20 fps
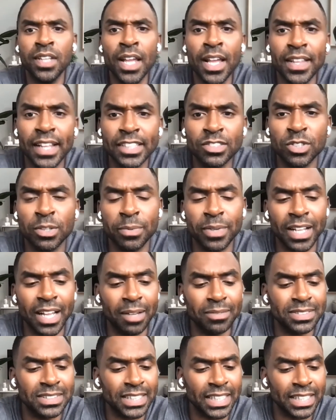Yeah, that's when it
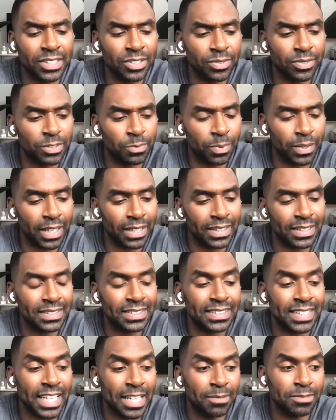becomes dangerous. But at the
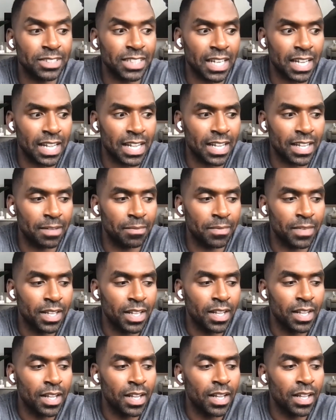same time,
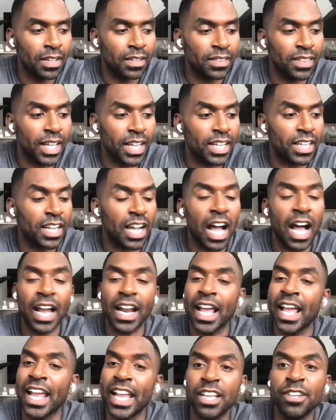thank
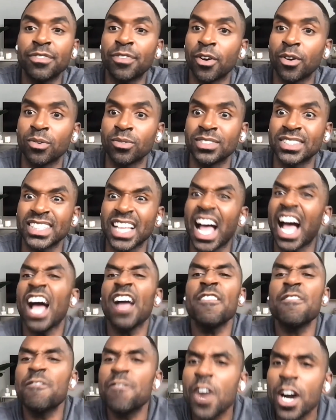God I hate phones.
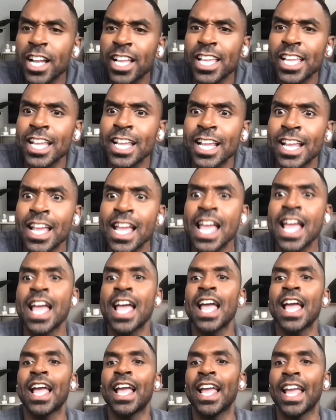I fucking
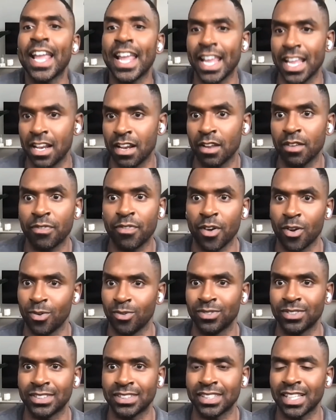hate
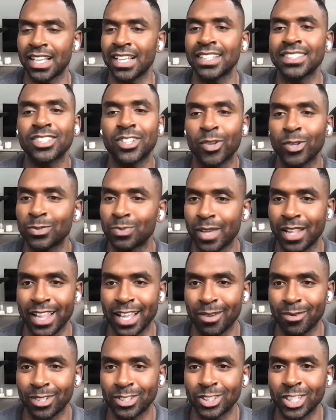phones. Excuse my
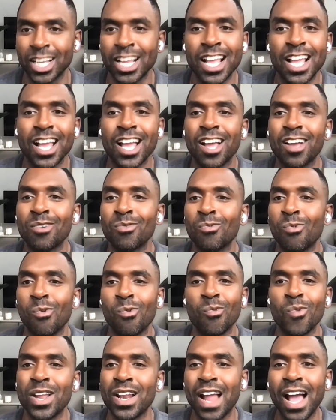language.
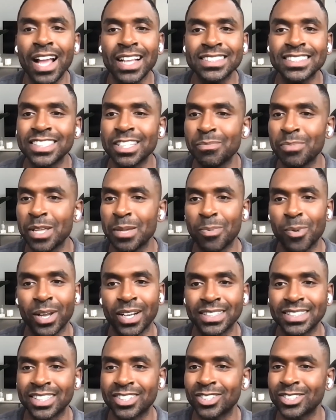When I see people
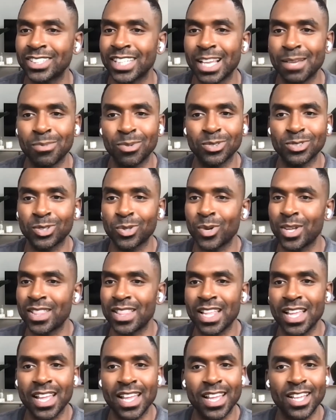at a dinner table
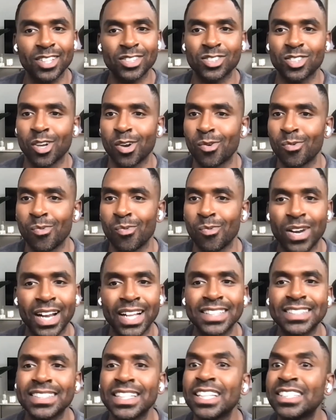doing this, or when
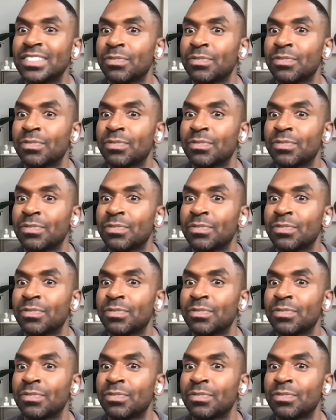I